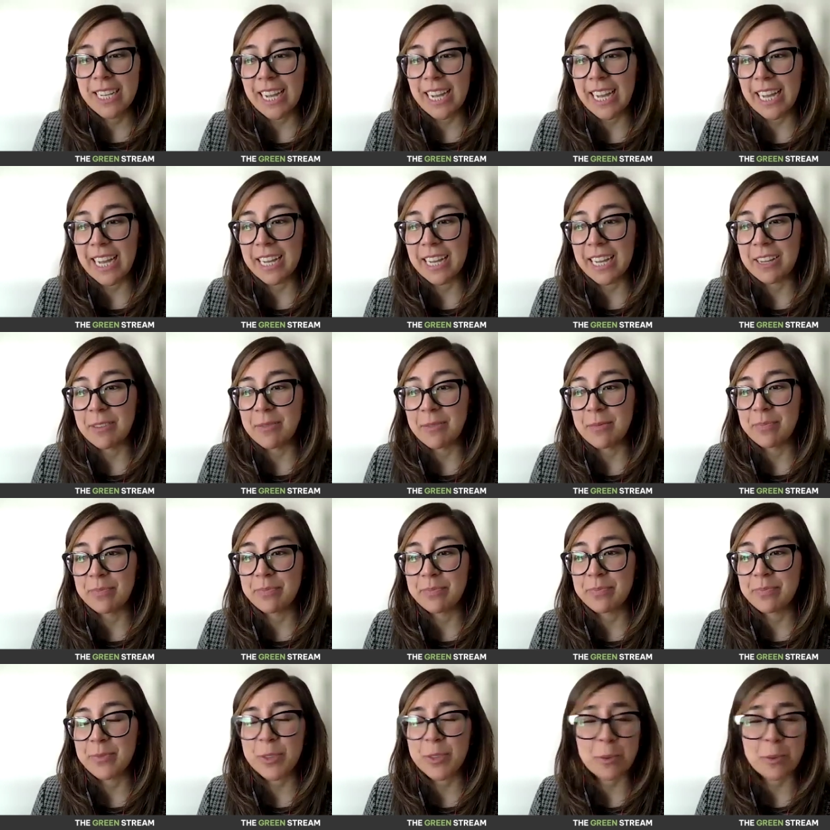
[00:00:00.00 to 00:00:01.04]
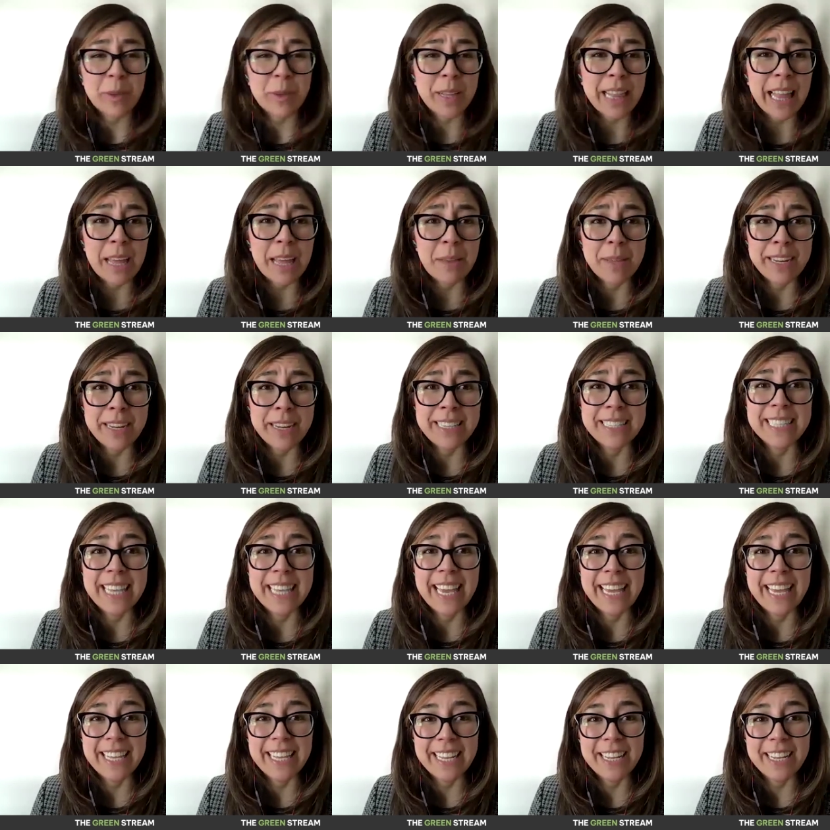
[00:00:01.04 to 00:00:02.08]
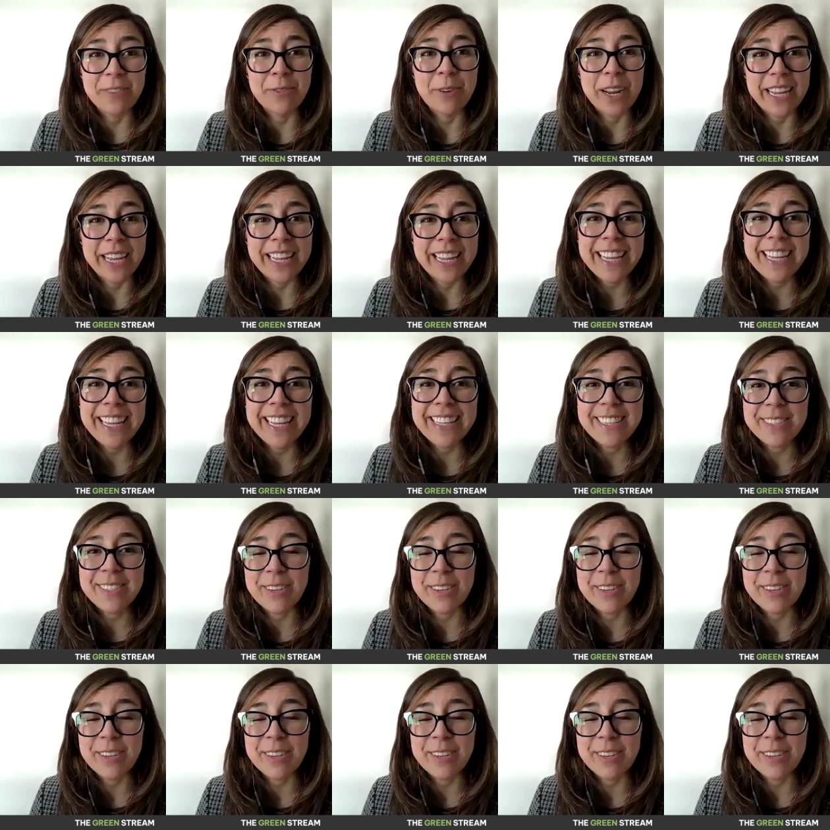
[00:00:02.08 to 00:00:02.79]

um, sort of climate anxiety, right?